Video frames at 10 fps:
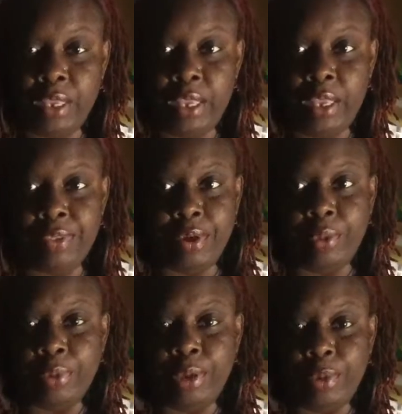And the
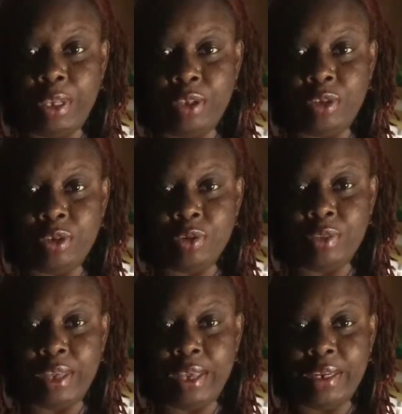only way to do
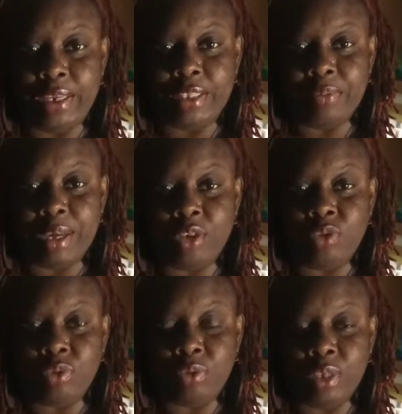that is by
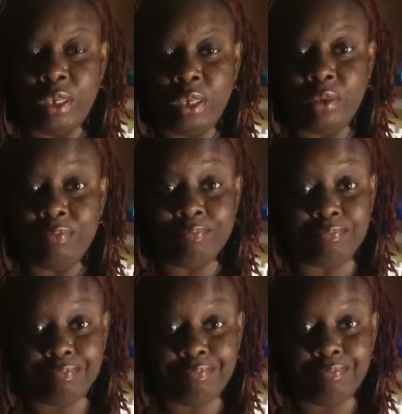truly
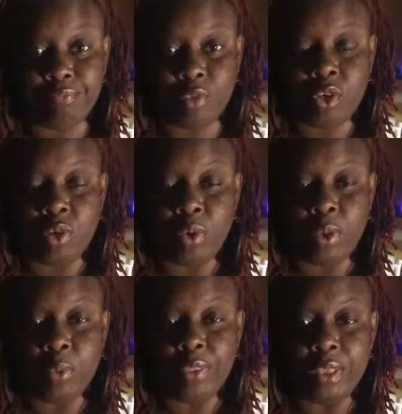going
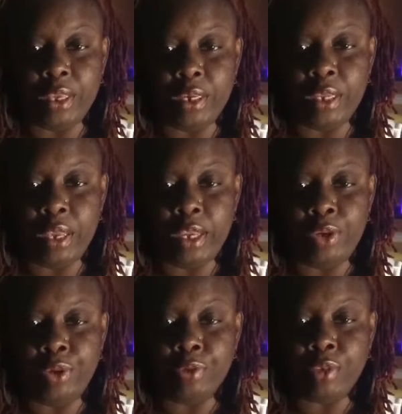within and
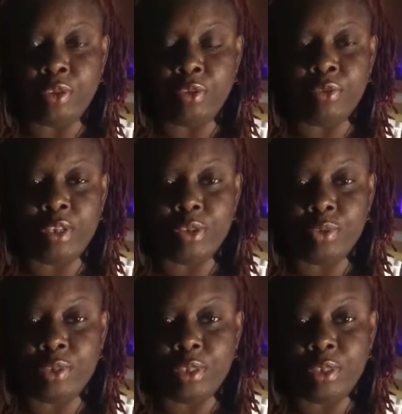using the
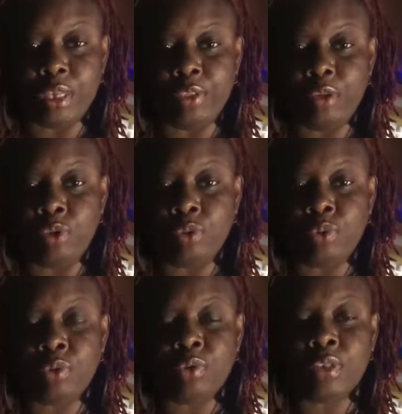resources and the
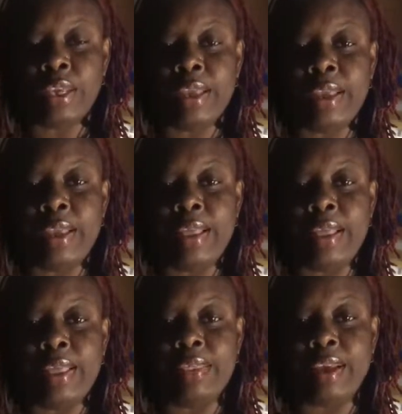tools
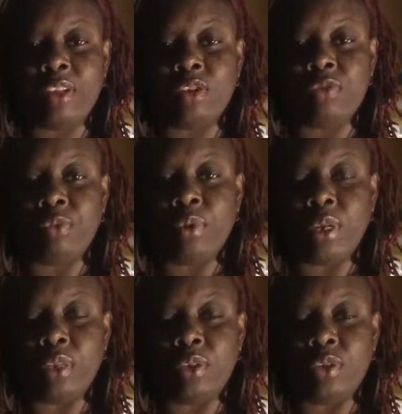that's
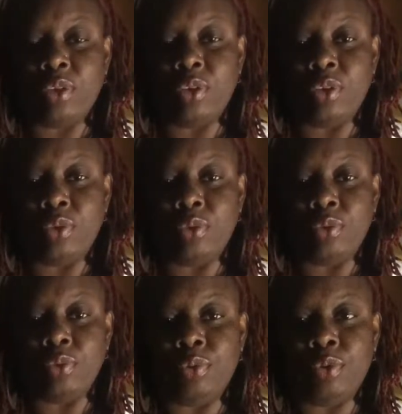afforded to
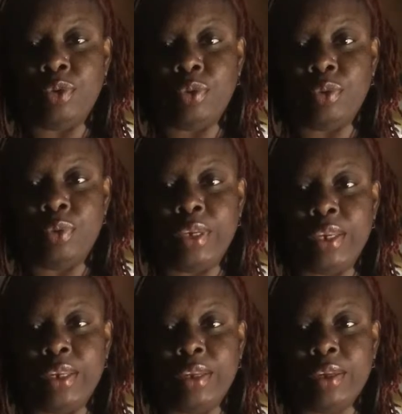you to
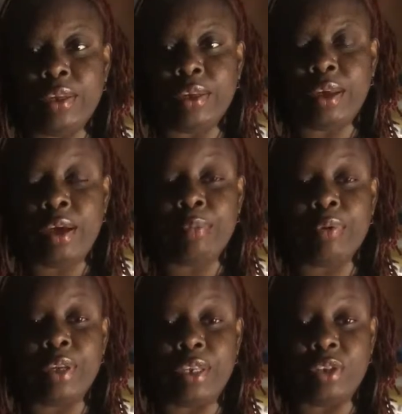get
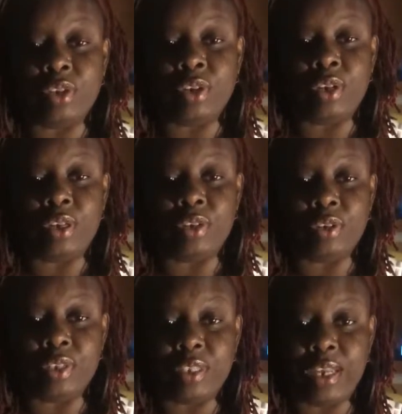comprehension and
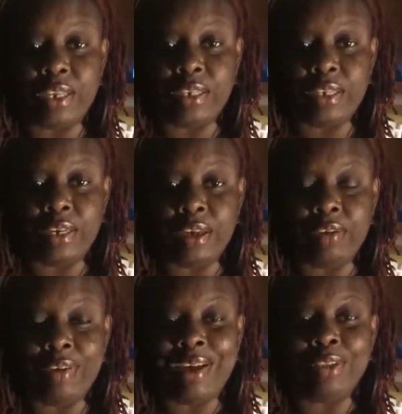understanding of
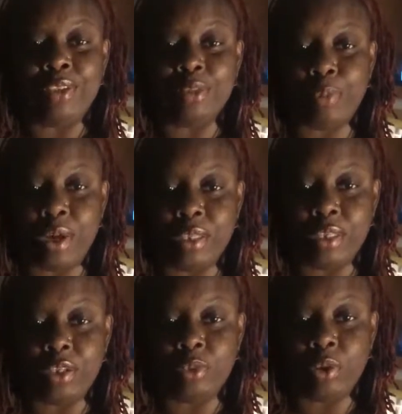how this
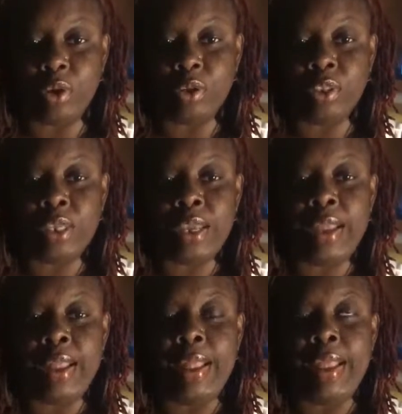process works.
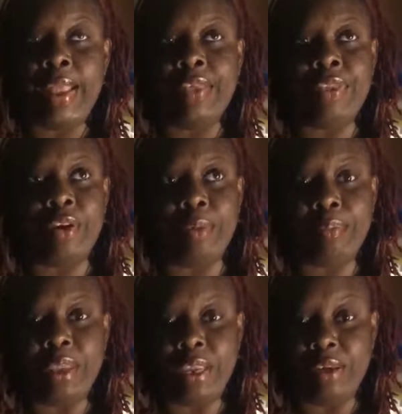And there are
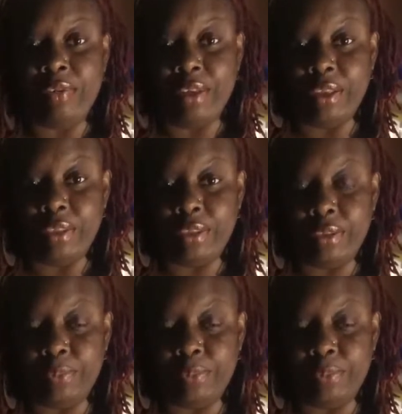many of us